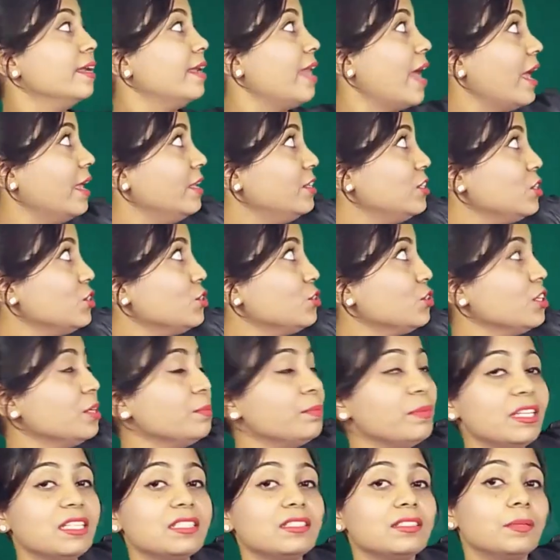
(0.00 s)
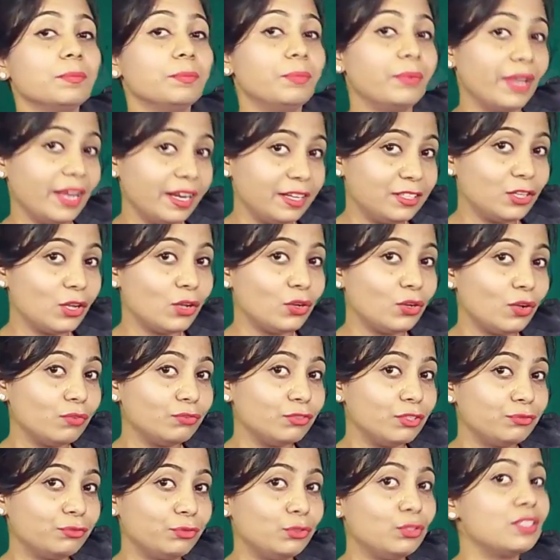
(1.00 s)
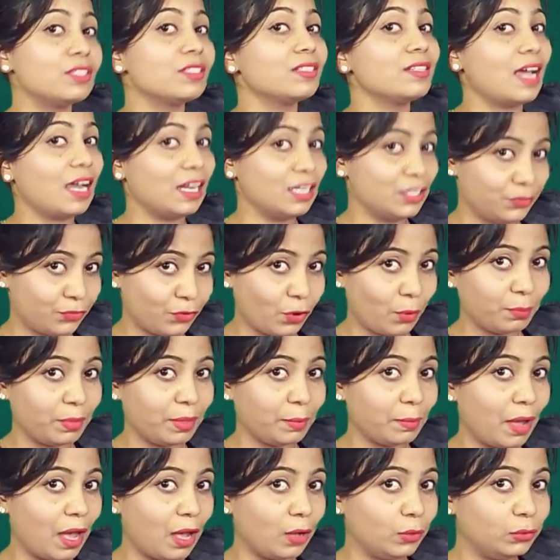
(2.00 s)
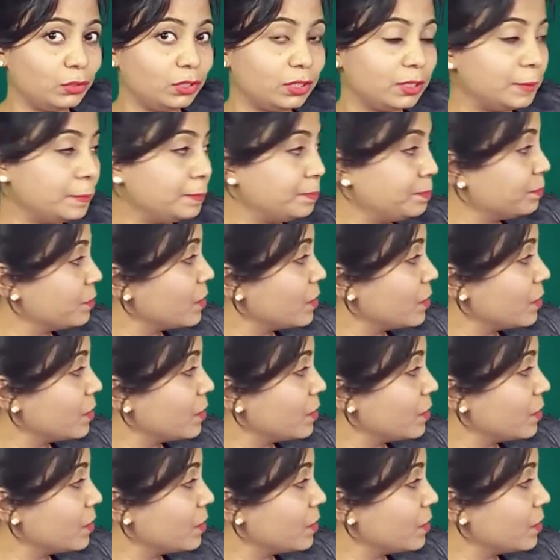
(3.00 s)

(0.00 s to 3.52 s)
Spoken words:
digestion means the breakdown of the food starts from the mouth,